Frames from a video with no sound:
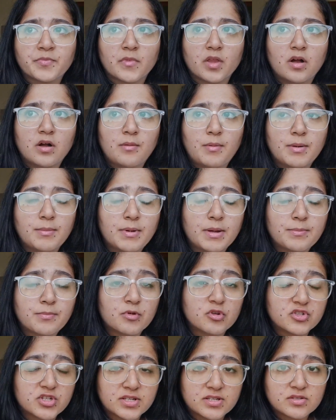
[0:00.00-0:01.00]
my
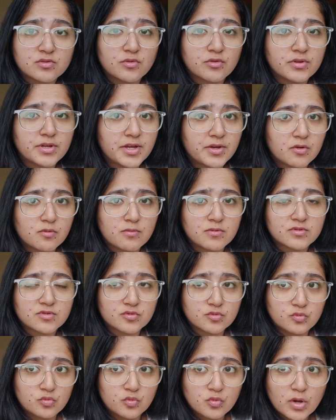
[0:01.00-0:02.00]
project is going to get over
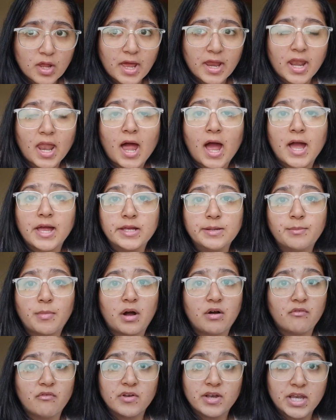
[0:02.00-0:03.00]
soon and I am
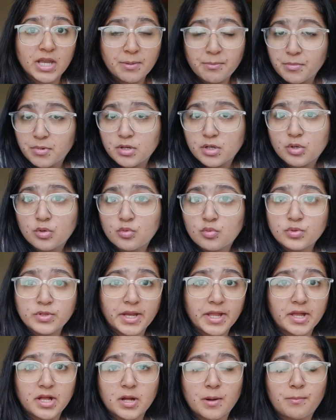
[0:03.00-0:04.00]
available to
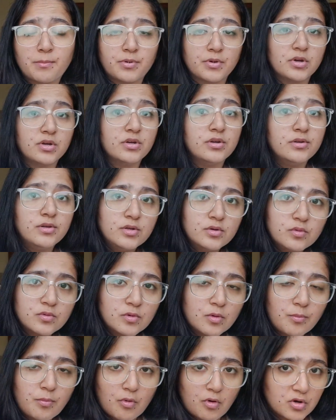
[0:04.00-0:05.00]
take up new
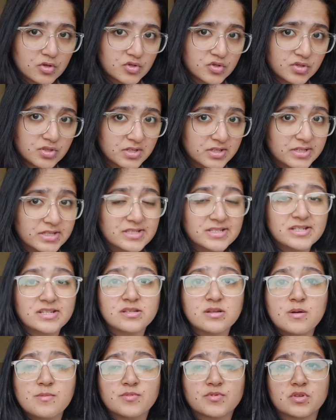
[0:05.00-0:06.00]
opportunities in
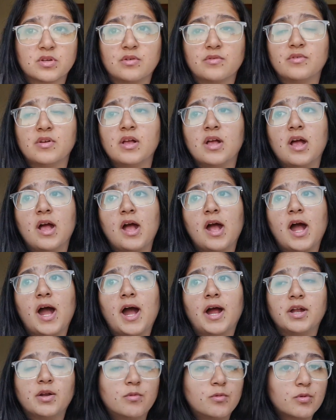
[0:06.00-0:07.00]
terms of,
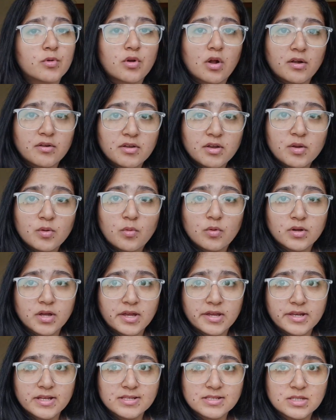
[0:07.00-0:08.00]
I don't want to continue
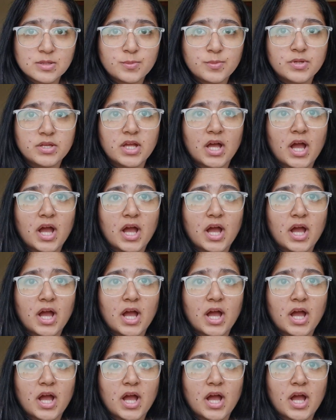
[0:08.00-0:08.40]
working in SAP.